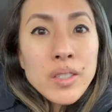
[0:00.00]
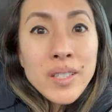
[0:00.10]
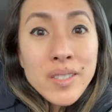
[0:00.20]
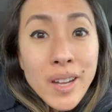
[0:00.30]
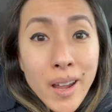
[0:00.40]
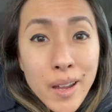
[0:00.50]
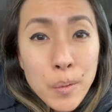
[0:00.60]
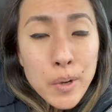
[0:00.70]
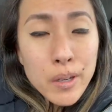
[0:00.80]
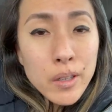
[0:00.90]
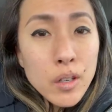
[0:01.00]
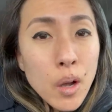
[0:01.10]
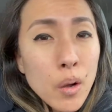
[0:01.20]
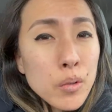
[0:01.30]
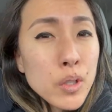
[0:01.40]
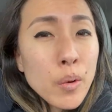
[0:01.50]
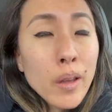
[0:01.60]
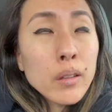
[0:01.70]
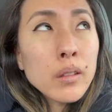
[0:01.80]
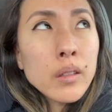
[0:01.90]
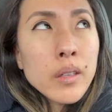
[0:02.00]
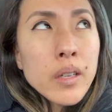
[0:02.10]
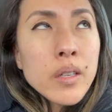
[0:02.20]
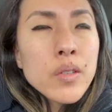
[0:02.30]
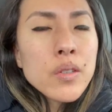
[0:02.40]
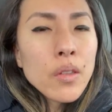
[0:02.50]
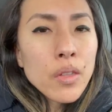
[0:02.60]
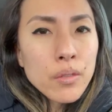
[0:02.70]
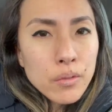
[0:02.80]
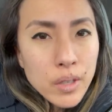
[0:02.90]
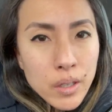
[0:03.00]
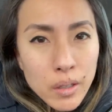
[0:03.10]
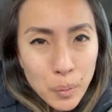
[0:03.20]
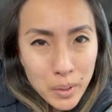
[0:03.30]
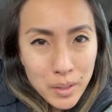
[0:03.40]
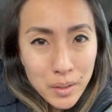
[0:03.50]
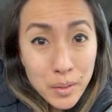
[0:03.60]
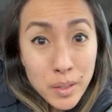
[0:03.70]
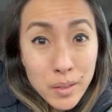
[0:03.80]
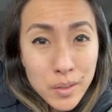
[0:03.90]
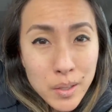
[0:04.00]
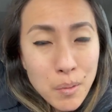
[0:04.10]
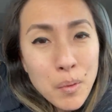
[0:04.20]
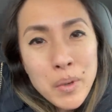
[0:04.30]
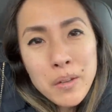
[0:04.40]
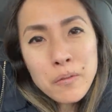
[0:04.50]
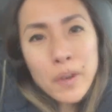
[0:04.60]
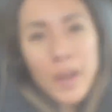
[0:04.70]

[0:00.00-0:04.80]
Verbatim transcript: Today we are gonna go to at least 3 Goodwills and see what we can find.